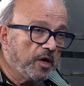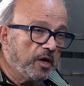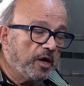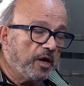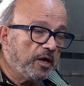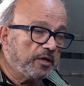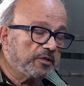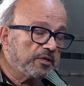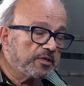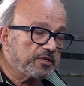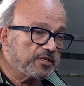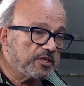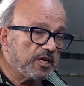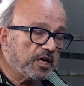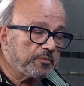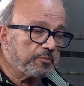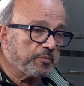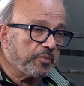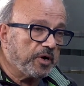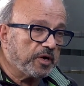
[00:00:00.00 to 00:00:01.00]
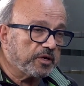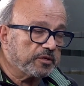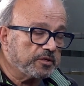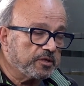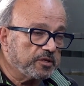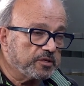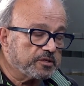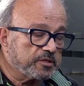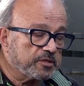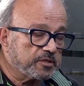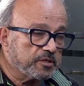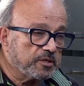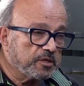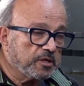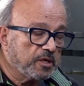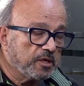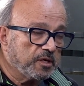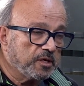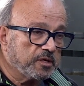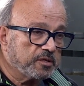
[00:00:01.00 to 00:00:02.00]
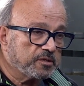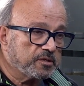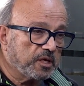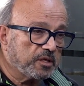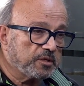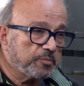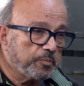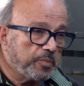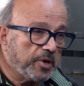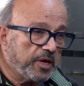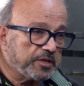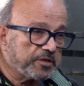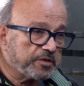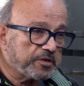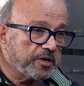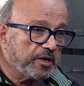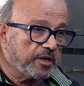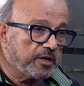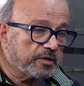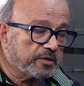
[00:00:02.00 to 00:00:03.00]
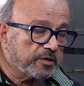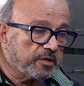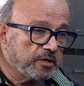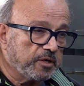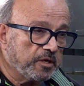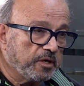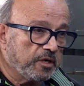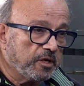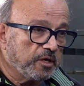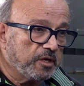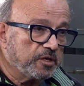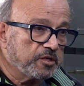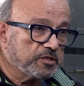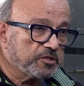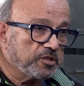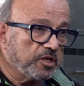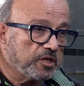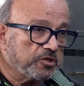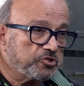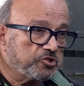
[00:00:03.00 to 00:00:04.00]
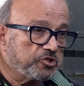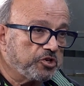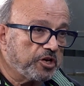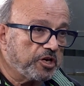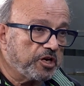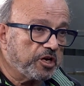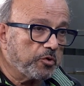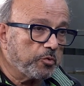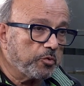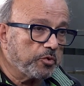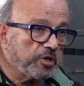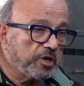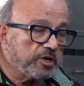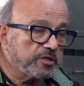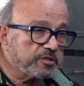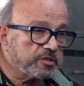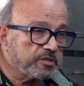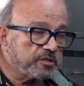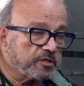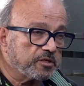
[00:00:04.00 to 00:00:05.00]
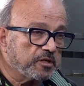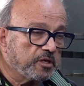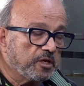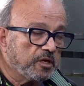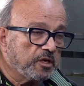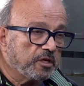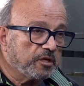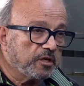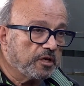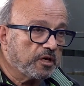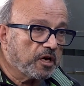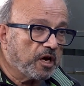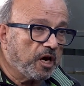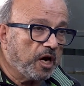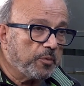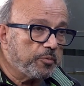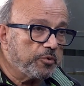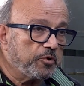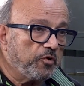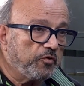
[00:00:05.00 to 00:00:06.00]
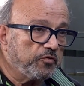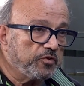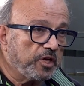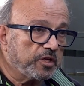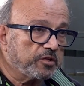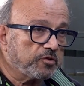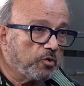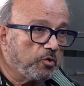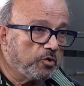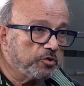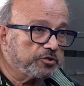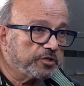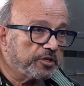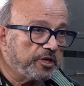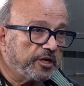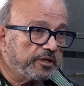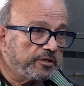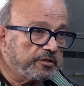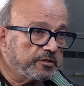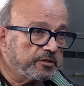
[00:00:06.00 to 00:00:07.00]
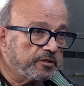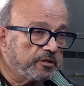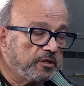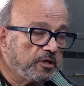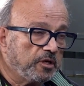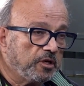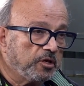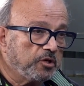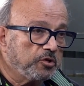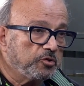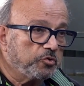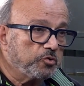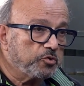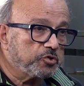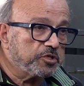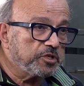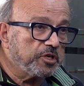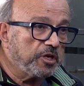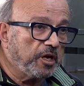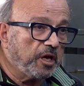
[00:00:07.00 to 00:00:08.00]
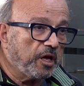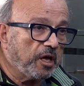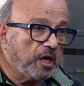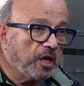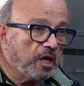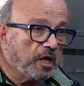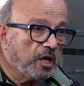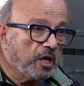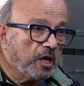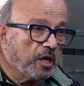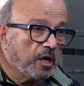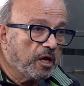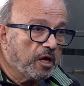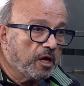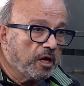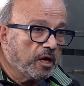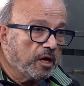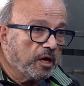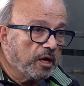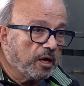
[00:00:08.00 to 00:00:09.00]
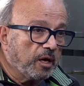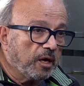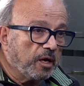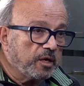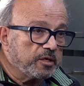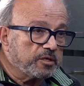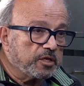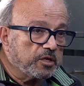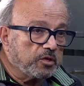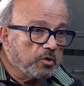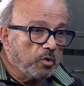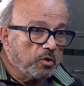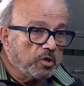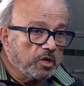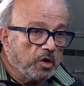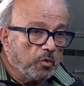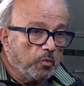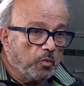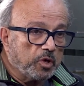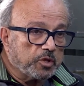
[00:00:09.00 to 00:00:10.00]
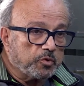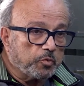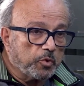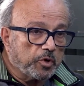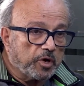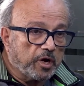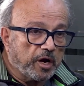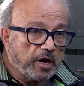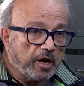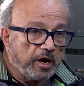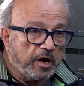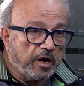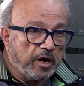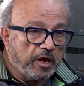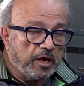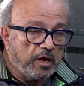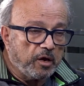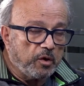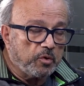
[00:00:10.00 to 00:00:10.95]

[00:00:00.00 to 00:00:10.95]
And the sad part is that Patriarch is not sharing with us a copy of that contract to see, is it only what we're hearing